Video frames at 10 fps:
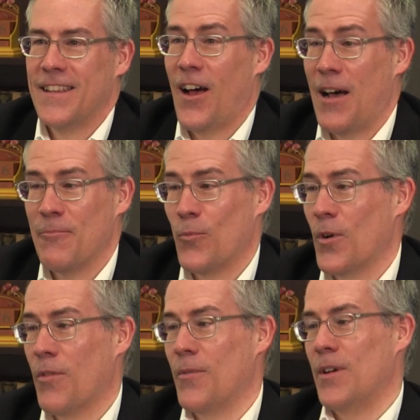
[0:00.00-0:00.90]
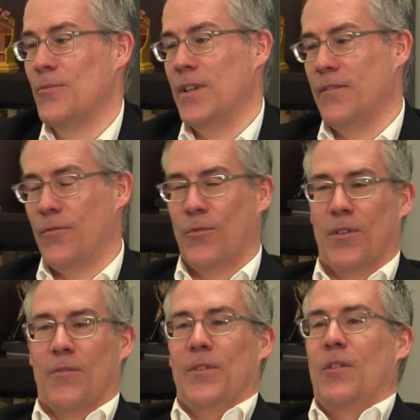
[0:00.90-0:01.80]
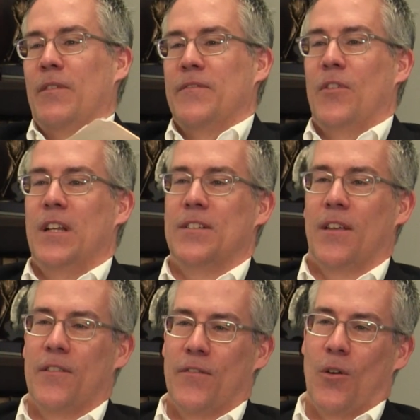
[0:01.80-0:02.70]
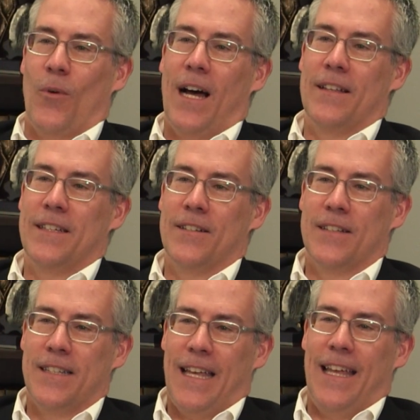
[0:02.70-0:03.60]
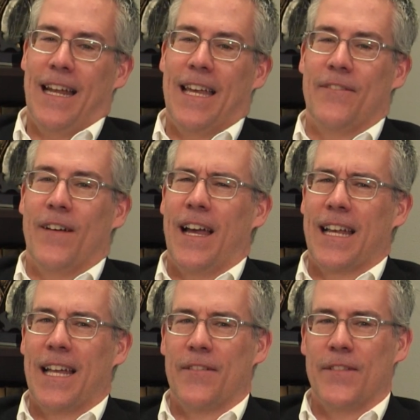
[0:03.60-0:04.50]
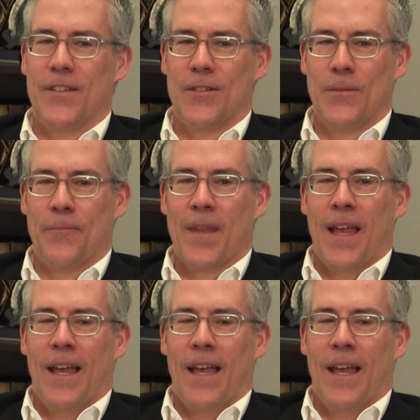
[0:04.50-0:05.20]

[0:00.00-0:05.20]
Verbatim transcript: no, I'm, we're thrilled. We've we're you know we've known each other for a while here, and and I I kind of feel